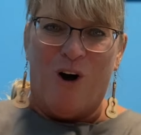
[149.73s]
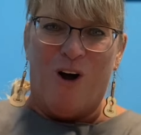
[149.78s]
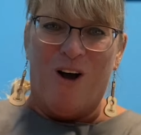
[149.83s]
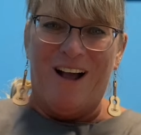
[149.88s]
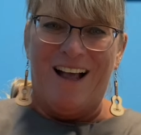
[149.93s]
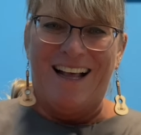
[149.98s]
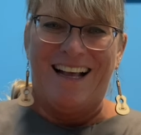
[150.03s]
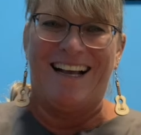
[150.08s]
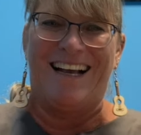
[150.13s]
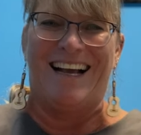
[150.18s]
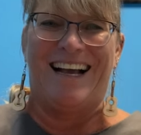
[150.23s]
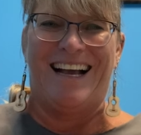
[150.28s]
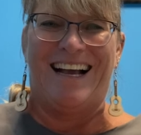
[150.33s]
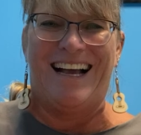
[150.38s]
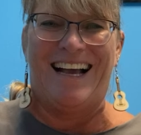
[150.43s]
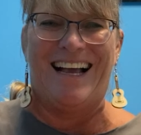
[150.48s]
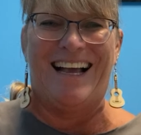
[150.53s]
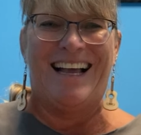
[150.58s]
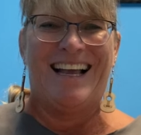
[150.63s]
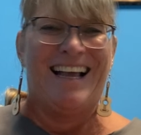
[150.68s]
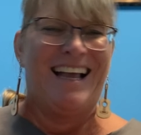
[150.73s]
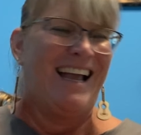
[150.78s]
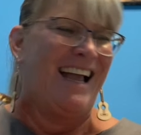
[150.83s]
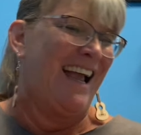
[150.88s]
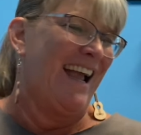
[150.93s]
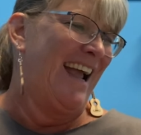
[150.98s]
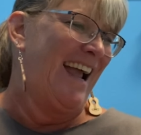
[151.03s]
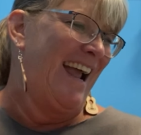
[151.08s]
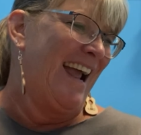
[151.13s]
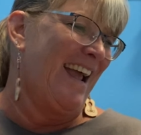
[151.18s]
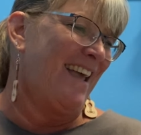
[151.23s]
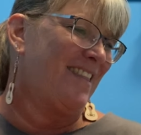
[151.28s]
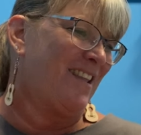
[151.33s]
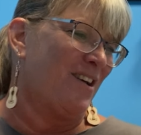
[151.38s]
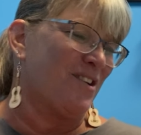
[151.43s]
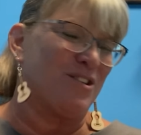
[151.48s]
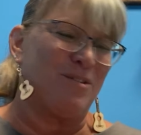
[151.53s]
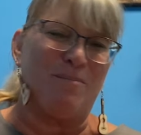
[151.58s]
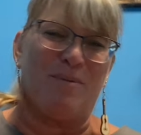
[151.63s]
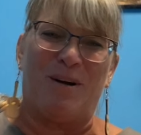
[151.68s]
And
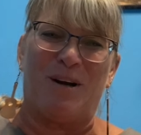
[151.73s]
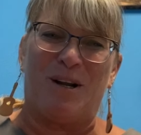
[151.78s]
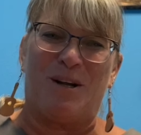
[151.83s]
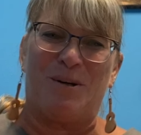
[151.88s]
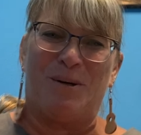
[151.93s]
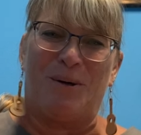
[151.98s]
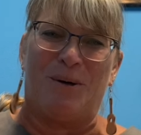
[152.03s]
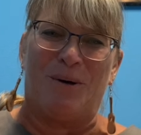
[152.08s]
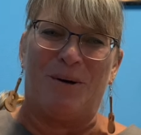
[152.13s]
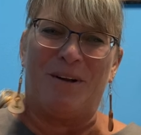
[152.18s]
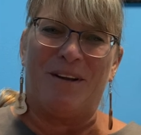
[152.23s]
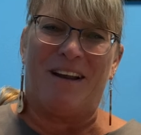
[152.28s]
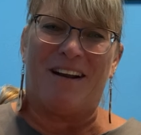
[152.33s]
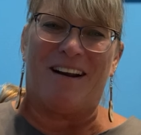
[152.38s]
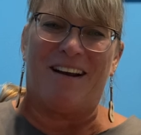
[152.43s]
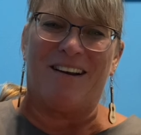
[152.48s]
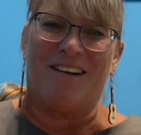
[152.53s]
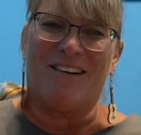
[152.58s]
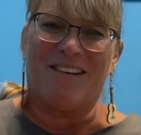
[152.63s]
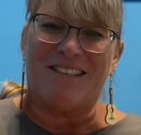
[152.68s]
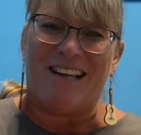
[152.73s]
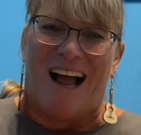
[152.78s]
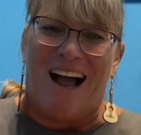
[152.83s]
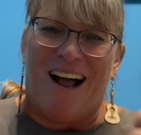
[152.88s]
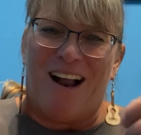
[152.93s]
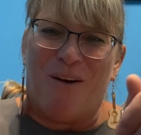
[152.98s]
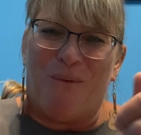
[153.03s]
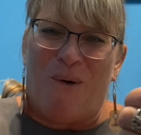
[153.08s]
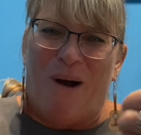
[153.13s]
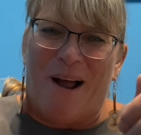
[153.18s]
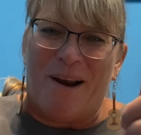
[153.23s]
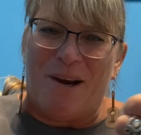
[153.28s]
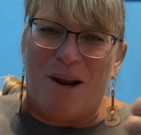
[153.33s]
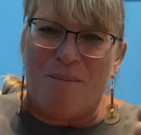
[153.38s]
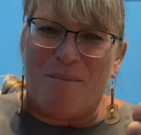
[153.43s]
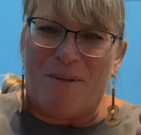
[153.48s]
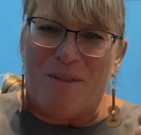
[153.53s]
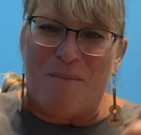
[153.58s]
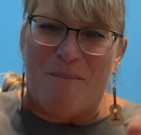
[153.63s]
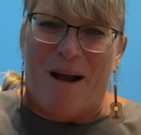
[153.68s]
those are pretty cool. They got a little dial wind
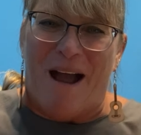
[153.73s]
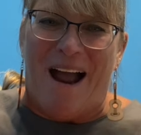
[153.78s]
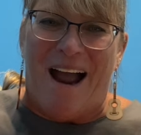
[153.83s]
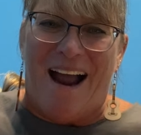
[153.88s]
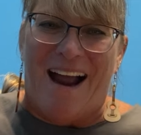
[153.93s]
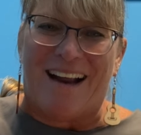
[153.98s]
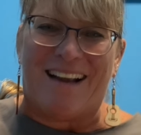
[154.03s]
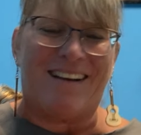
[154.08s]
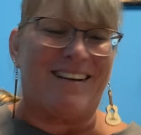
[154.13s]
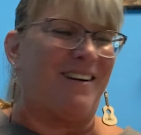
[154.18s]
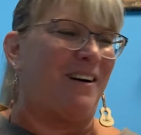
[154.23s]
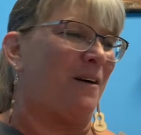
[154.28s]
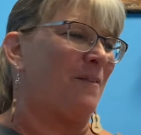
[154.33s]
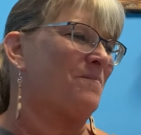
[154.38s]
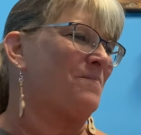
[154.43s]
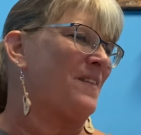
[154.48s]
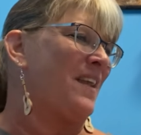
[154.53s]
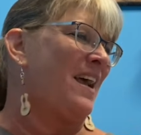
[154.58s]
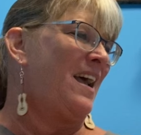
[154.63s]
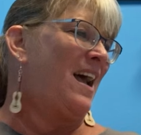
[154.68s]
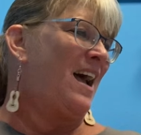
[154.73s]
up in the back and all.